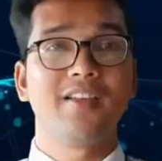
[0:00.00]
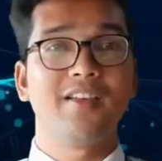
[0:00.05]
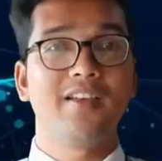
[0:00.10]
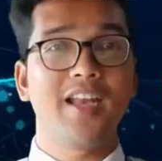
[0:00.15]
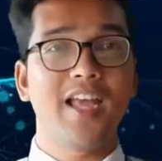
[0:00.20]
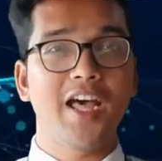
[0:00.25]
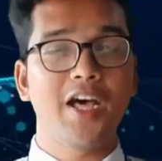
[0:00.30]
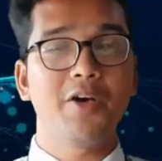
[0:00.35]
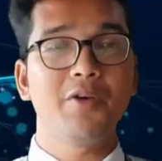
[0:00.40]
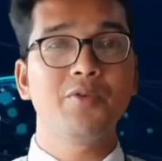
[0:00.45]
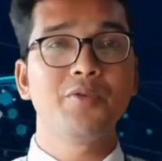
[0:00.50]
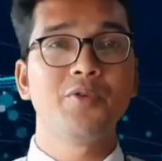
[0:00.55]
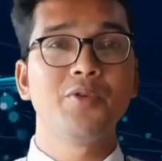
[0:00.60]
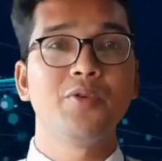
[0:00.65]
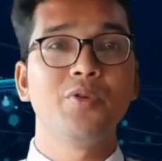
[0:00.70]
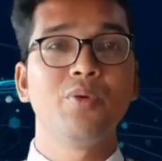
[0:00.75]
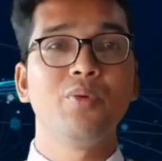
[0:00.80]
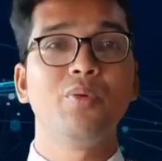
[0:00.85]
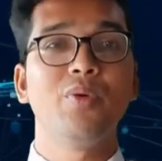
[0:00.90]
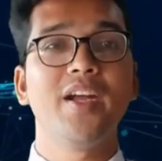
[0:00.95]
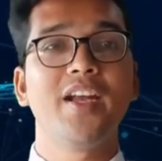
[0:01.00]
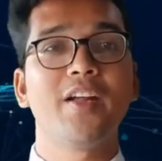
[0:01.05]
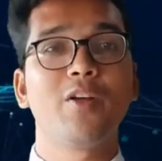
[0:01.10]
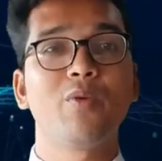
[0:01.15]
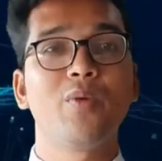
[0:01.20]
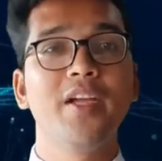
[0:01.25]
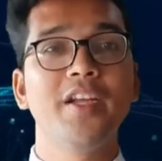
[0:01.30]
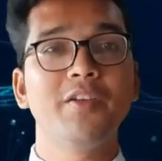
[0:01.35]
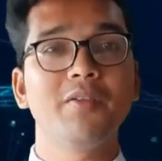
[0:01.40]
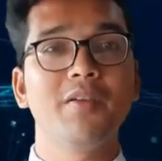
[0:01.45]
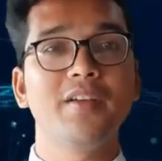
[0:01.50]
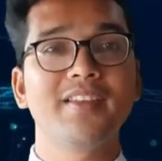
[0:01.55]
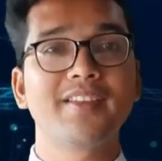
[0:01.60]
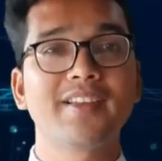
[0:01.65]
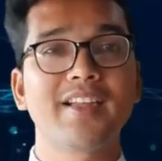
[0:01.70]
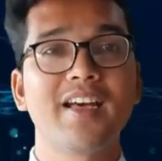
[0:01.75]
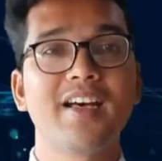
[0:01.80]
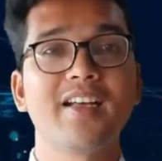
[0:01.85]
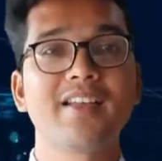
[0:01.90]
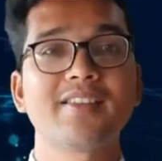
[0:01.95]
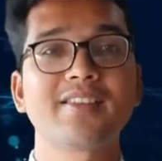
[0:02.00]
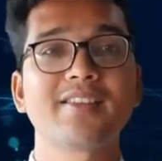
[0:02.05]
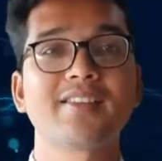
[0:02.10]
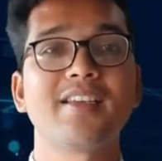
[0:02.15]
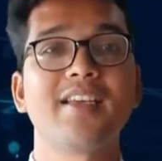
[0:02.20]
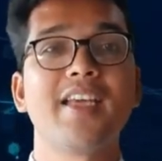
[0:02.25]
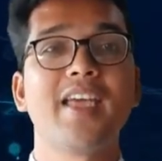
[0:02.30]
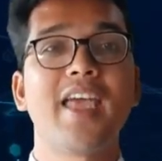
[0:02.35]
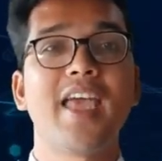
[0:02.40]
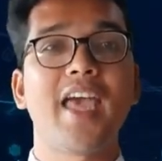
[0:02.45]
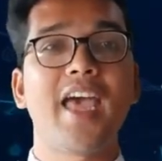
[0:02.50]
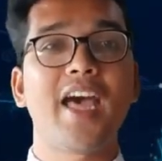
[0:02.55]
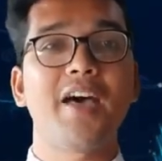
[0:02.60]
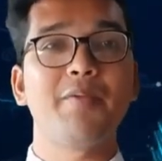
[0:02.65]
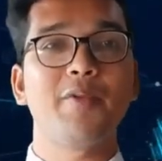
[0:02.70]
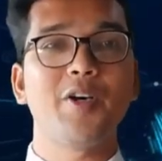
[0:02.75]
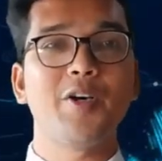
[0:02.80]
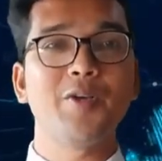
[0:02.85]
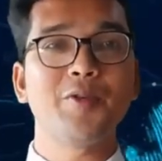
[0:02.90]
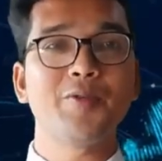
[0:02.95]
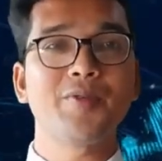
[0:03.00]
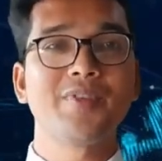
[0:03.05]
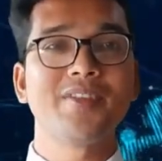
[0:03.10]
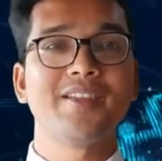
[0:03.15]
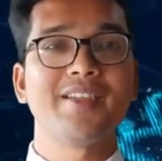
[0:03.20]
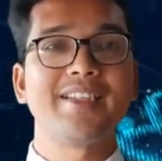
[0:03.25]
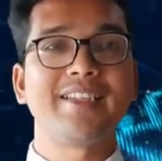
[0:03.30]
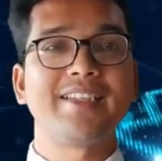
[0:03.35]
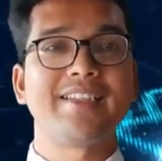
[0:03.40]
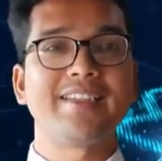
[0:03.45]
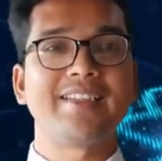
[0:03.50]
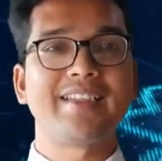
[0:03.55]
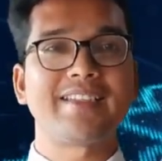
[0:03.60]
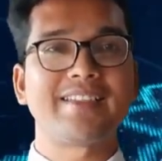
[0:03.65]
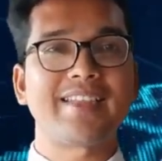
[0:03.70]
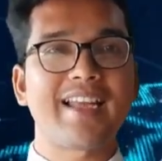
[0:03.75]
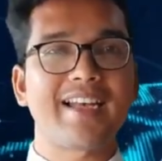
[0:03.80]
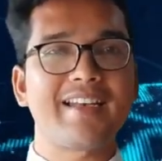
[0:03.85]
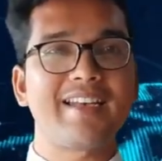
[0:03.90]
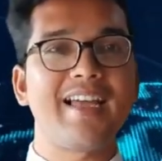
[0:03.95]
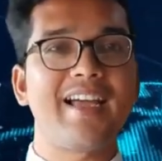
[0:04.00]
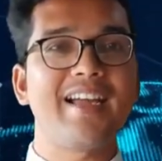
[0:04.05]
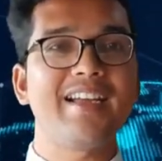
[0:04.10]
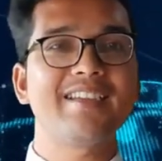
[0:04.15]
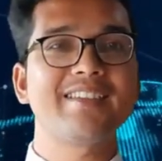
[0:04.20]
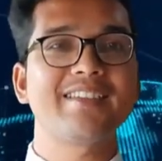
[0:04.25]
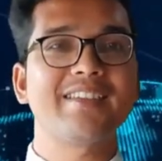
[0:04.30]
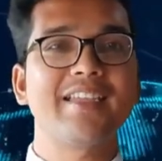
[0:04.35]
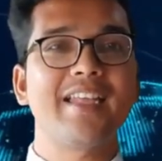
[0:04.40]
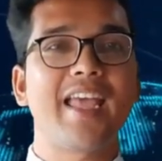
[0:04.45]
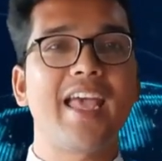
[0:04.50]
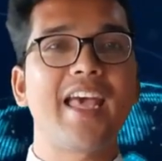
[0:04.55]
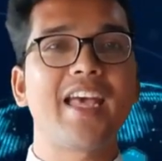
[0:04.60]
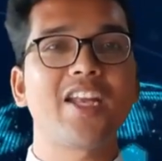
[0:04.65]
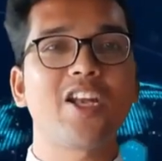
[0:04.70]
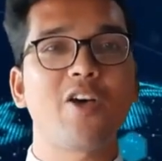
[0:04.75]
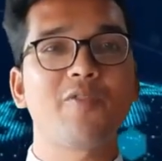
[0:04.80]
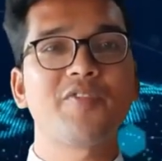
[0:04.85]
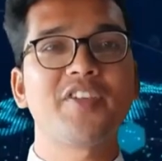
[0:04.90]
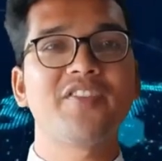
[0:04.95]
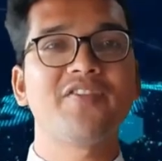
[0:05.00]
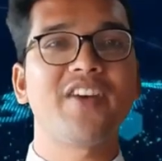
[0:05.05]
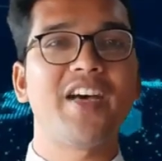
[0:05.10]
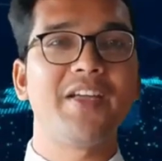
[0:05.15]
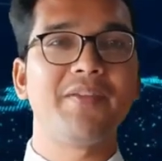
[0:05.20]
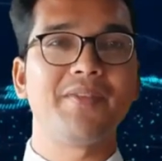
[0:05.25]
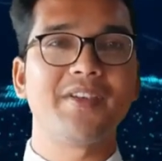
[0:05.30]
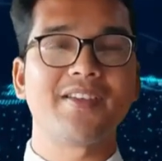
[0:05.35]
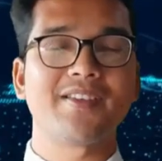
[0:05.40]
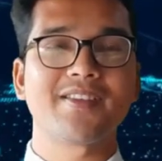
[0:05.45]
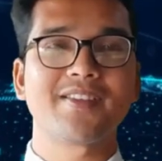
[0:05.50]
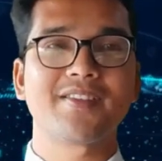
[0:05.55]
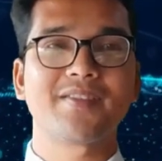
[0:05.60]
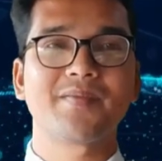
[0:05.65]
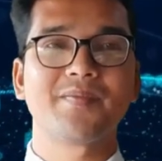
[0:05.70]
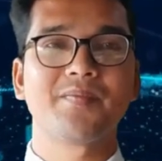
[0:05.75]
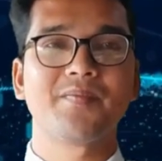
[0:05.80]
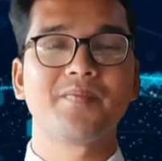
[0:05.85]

Now we are going to discuss about the satellites and optic fibers.